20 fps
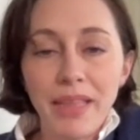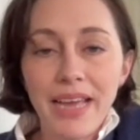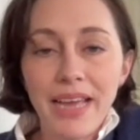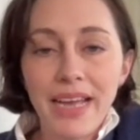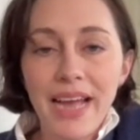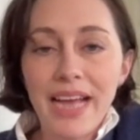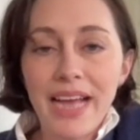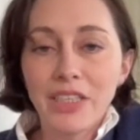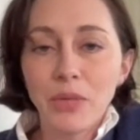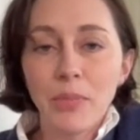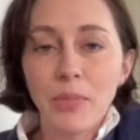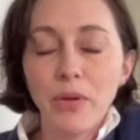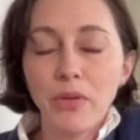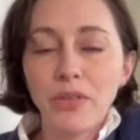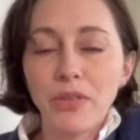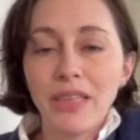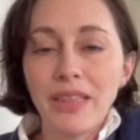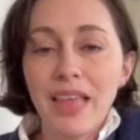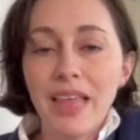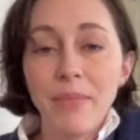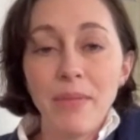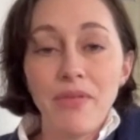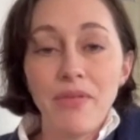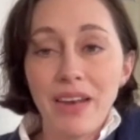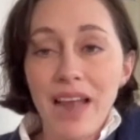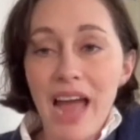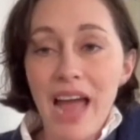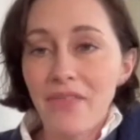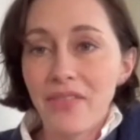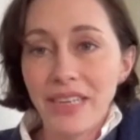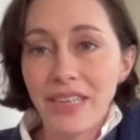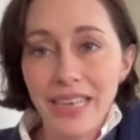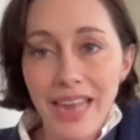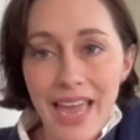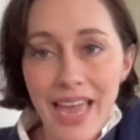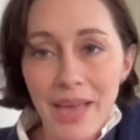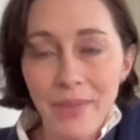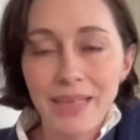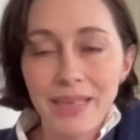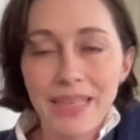Like, as opposed to them even having
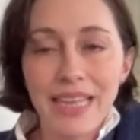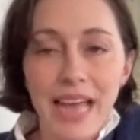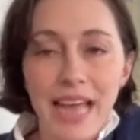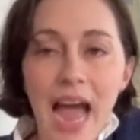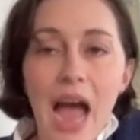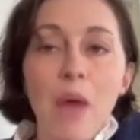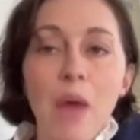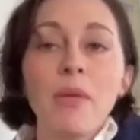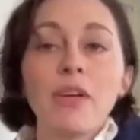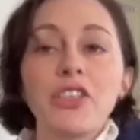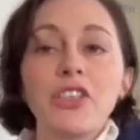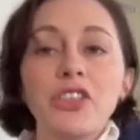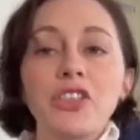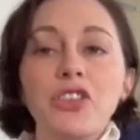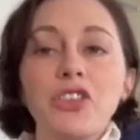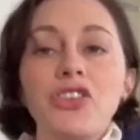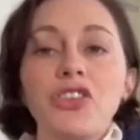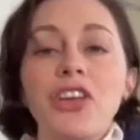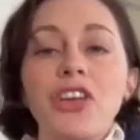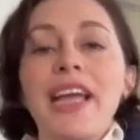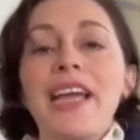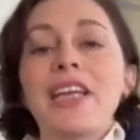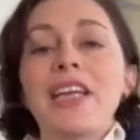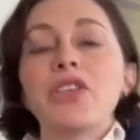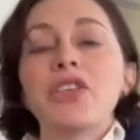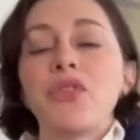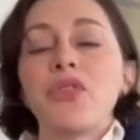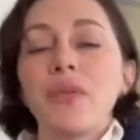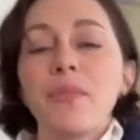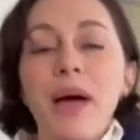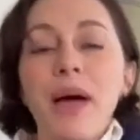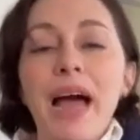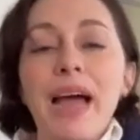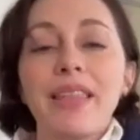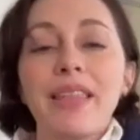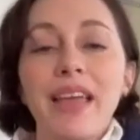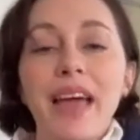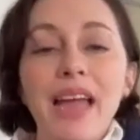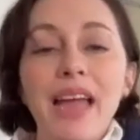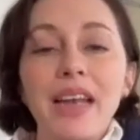names, and like how much has changed from
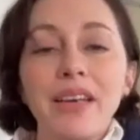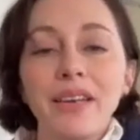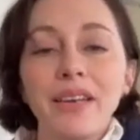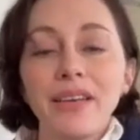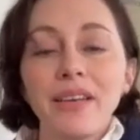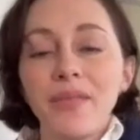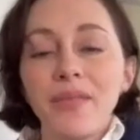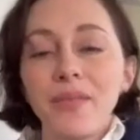back then.